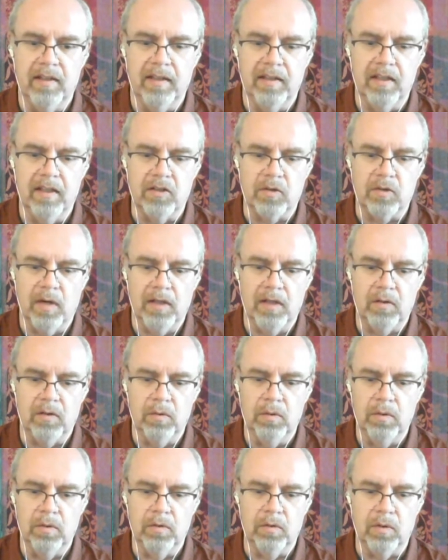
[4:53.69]
They, they try
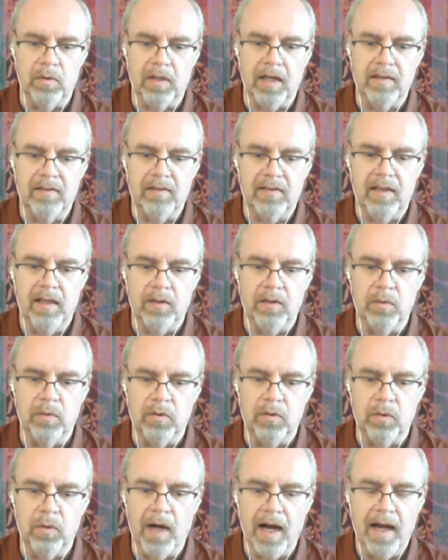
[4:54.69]
to to cancel
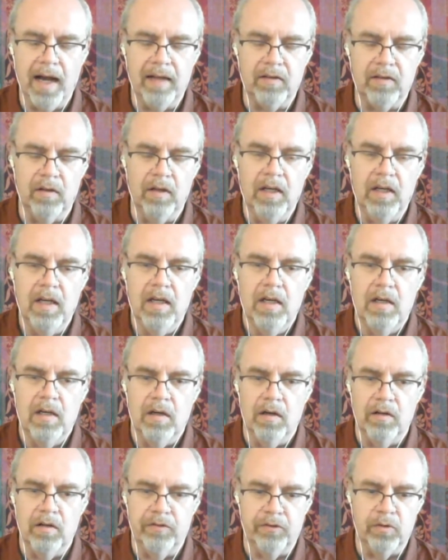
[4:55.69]
to to hide
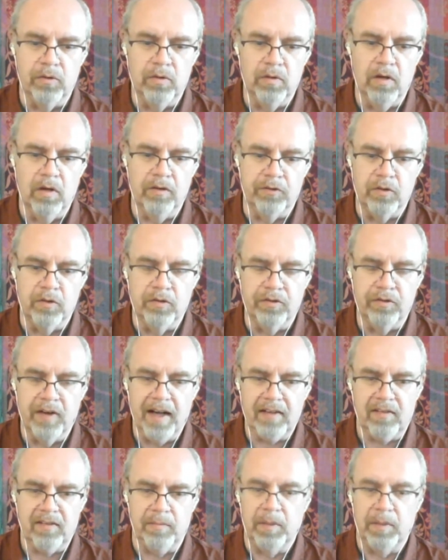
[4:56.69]
a few a few
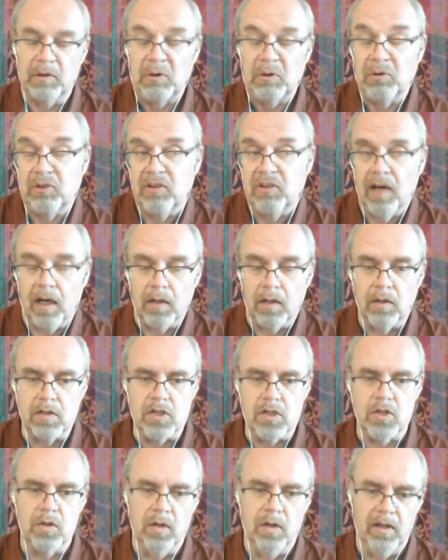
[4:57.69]
facts because they are
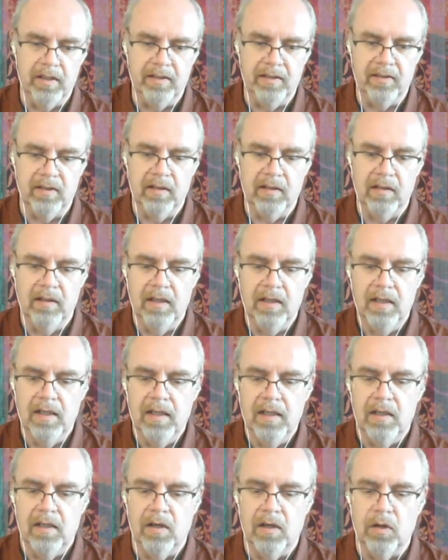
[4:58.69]
not sure it's a,
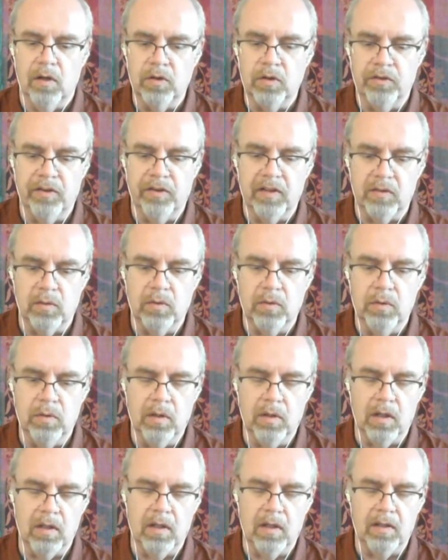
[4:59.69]
a good things to
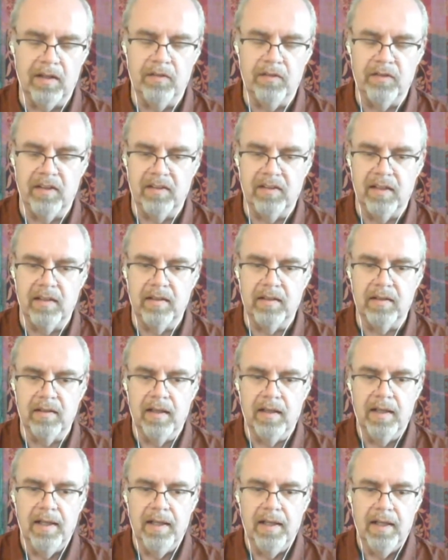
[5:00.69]
do or not, and things like this.